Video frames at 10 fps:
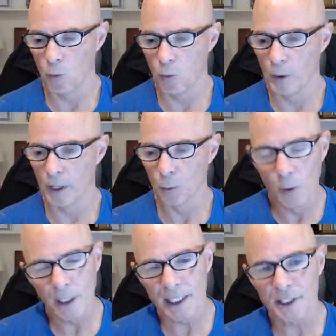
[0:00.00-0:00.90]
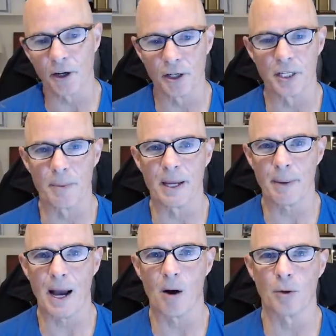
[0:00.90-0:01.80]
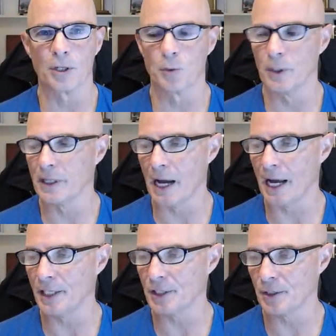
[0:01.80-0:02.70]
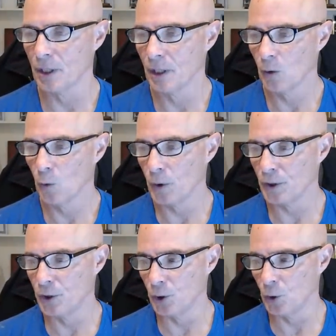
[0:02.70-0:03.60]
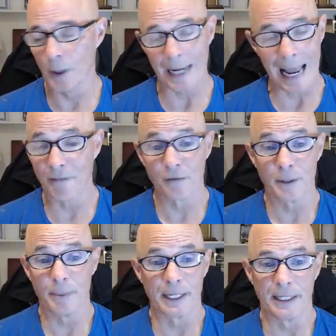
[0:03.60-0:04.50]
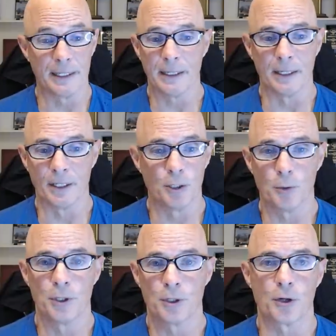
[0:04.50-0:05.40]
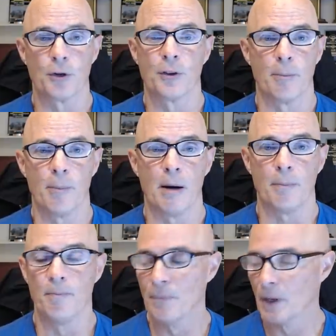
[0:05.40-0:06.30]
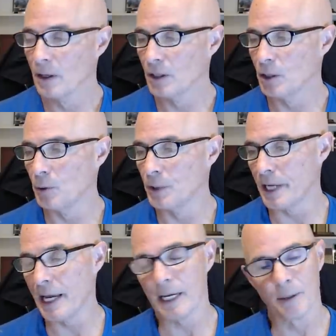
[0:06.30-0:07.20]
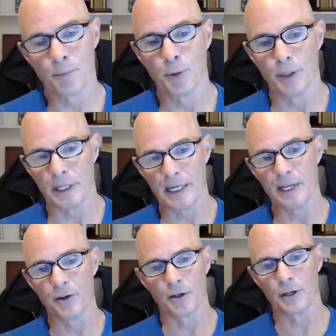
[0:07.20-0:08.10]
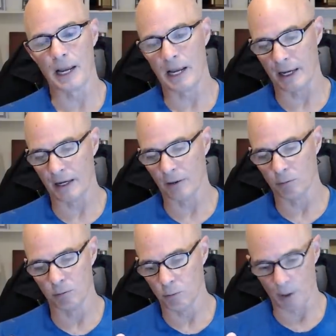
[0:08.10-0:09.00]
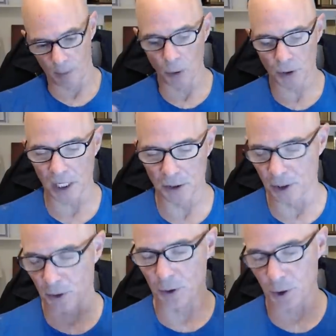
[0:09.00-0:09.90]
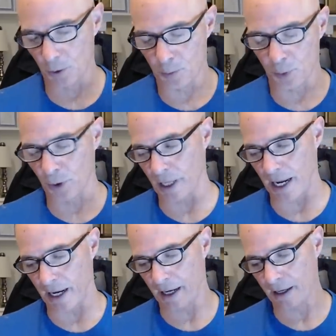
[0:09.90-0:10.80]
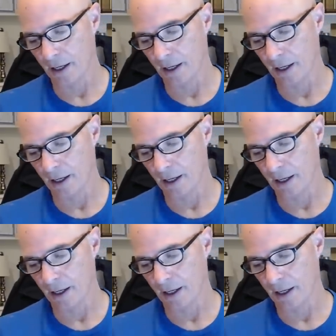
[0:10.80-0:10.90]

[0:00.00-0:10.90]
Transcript: when it really started to make power is when guys would do what everybody did you would turn them up you would take and put either a what most guys would do is you would put a